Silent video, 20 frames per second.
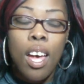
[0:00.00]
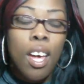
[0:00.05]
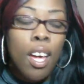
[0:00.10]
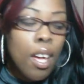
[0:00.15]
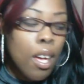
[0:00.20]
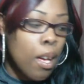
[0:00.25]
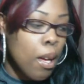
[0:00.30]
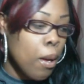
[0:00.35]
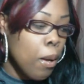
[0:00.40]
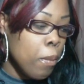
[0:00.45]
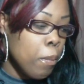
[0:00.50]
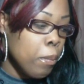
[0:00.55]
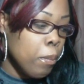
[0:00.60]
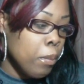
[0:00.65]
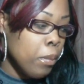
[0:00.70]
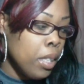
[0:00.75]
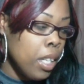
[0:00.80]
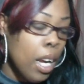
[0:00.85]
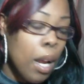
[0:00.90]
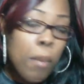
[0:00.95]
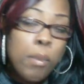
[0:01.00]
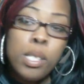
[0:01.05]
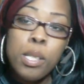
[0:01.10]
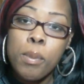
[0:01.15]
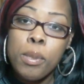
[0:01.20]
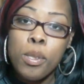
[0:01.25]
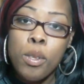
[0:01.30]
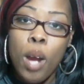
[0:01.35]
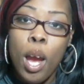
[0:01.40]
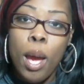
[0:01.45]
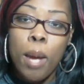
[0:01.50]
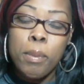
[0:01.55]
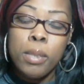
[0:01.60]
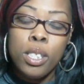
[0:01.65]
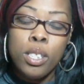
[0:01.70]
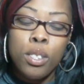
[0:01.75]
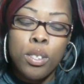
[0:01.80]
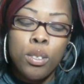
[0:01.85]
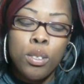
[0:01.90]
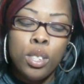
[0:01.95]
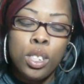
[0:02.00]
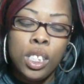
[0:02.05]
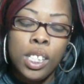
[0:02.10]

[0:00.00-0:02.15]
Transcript: um, that I'm subscribed to.